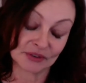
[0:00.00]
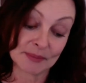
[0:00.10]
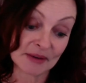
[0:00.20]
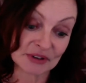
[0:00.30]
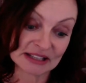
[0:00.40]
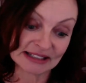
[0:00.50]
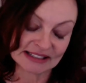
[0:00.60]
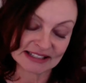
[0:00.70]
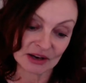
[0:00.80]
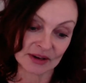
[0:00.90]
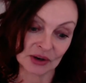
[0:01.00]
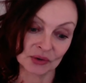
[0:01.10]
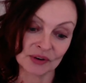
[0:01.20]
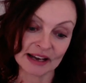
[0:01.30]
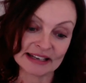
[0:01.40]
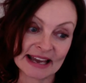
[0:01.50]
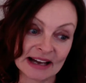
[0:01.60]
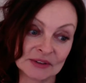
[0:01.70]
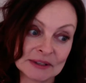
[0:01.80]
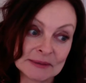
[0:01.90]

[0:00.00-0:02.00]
everything that's going on right now